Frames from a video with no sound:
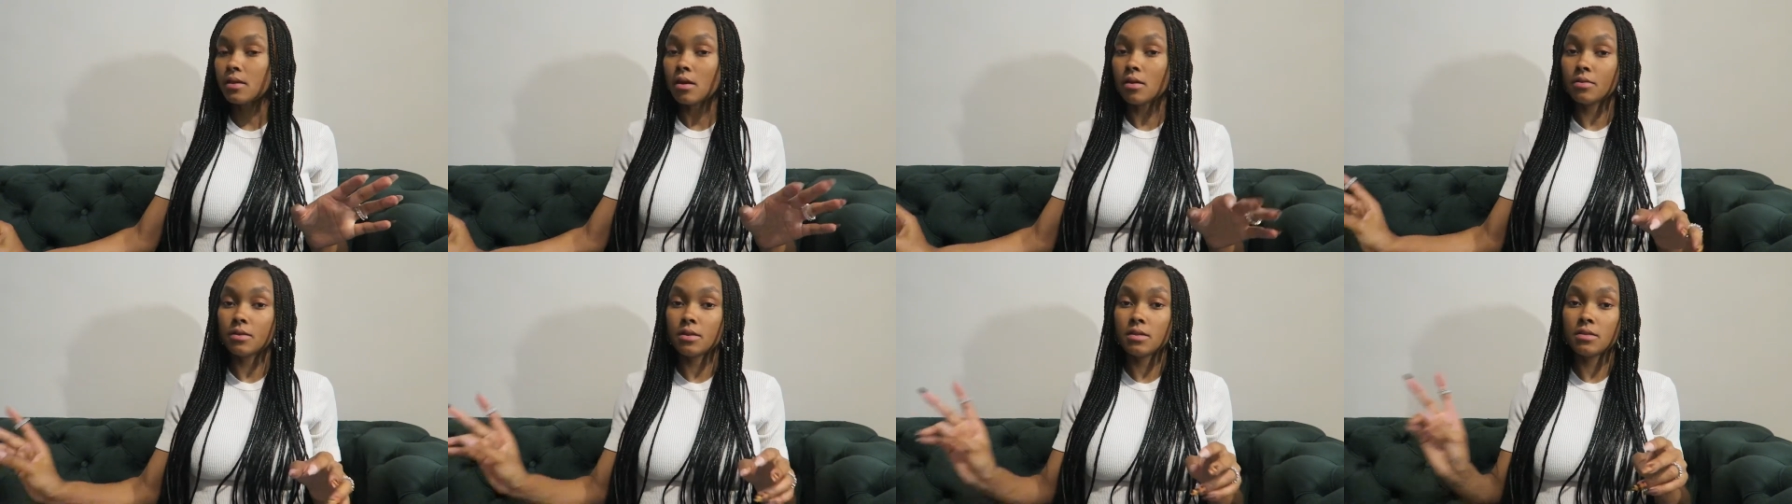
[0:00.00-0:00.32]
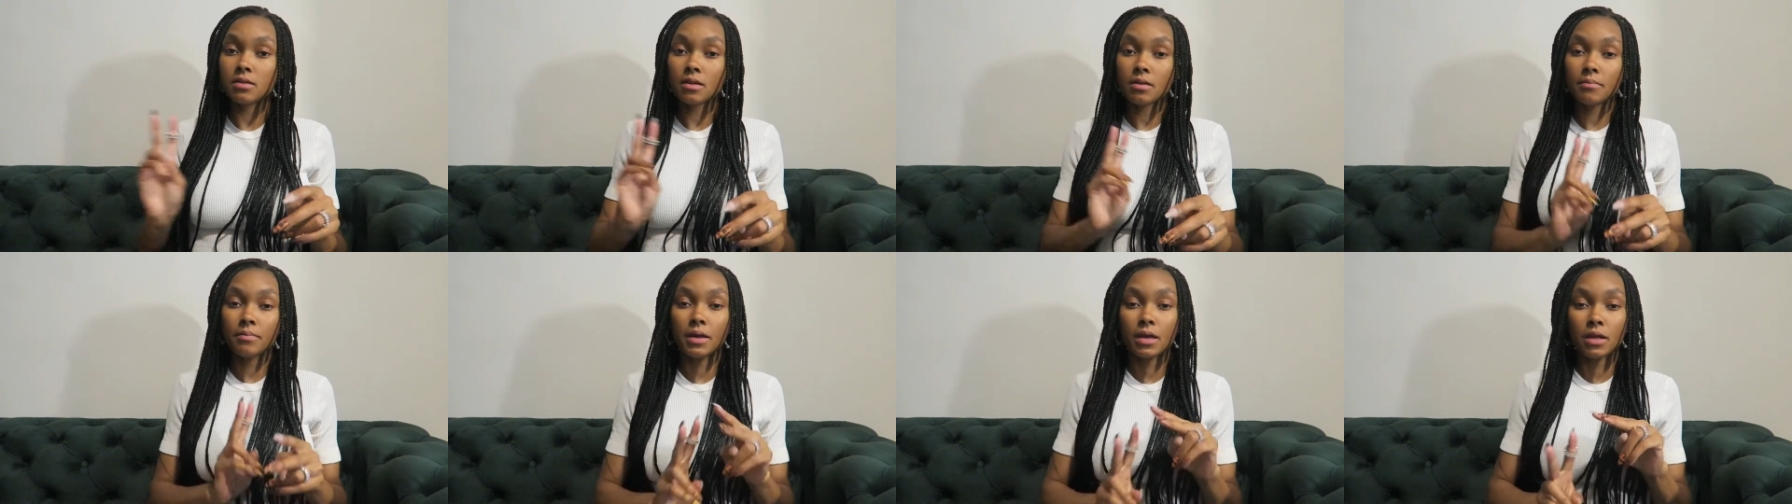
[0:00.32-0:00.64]
So this
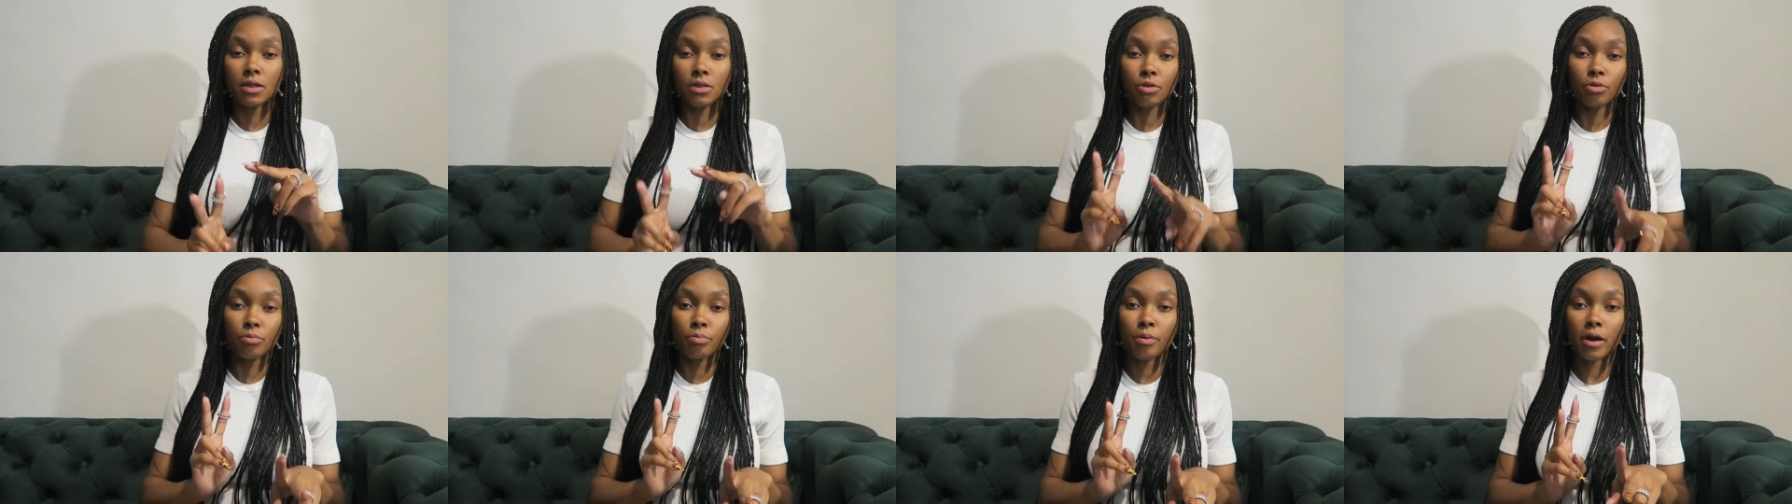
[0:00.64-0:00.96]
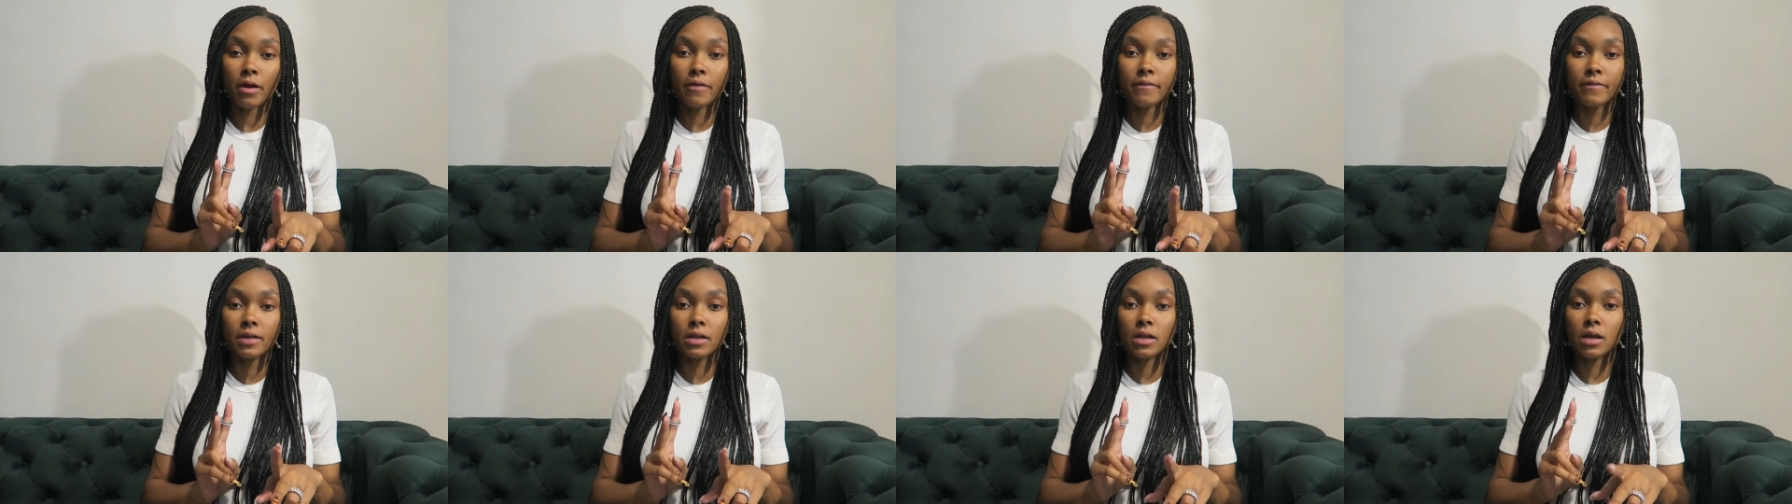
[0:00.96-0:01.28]
is gonna be a
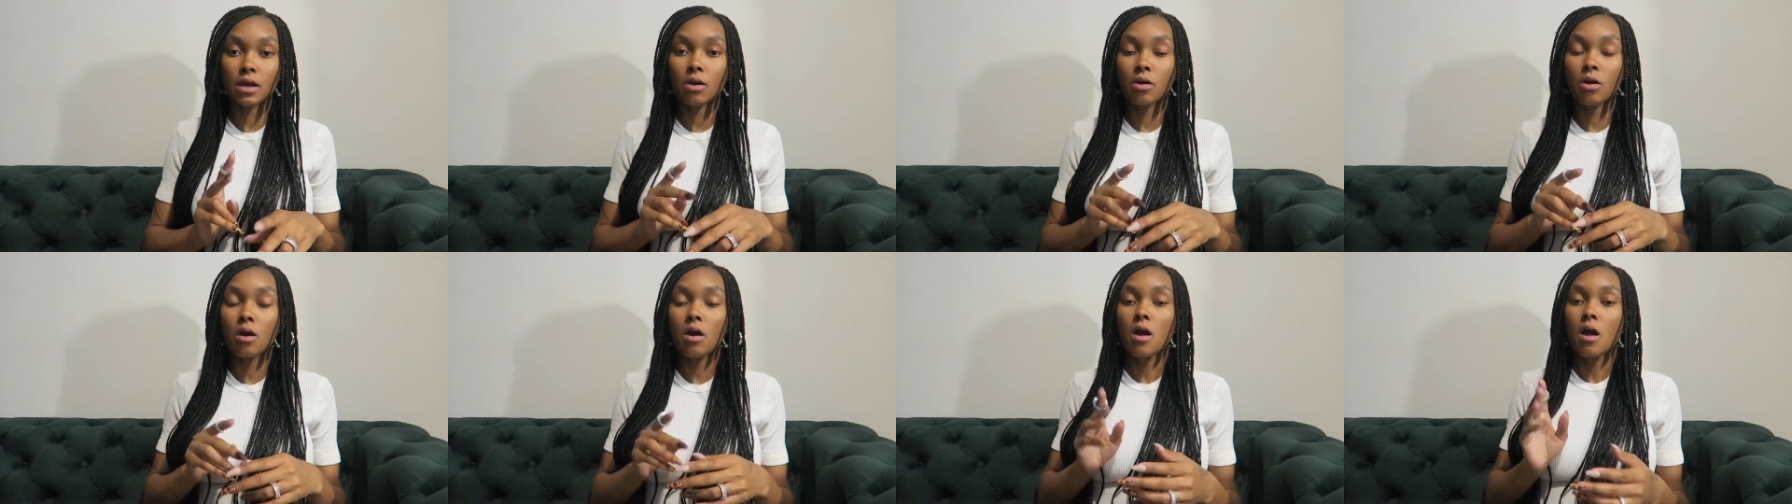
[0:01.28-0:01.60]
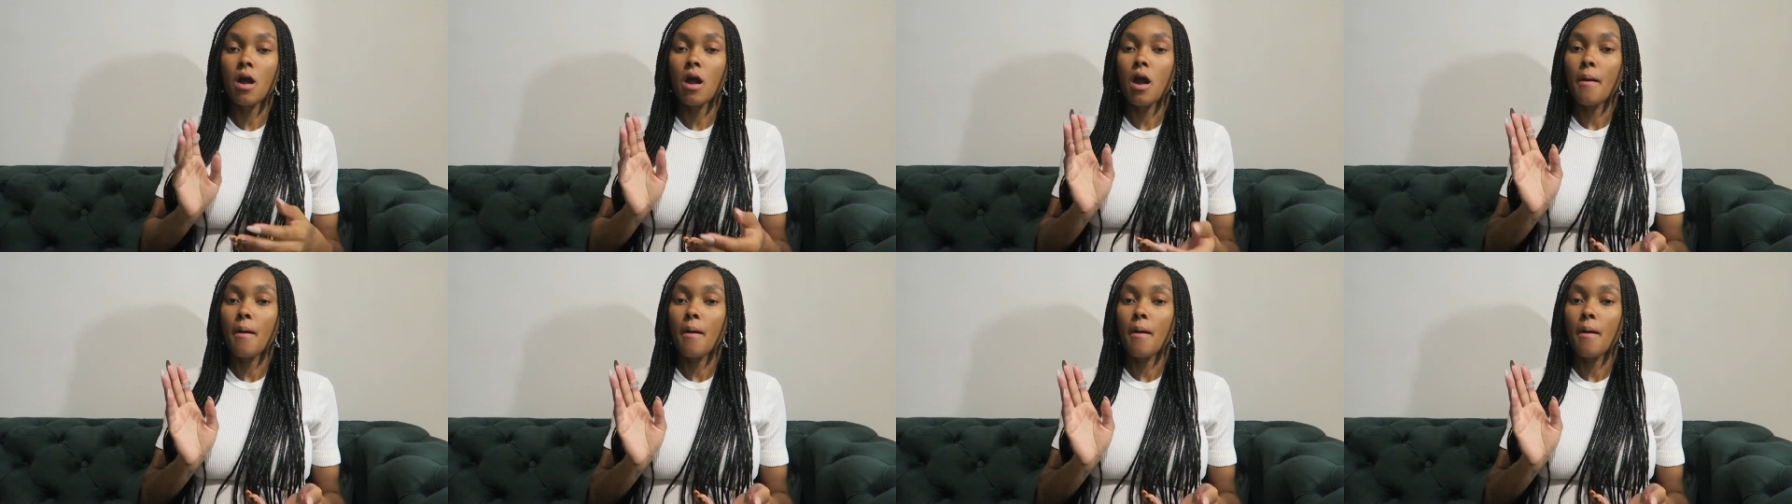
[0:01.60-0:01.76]
two-part video.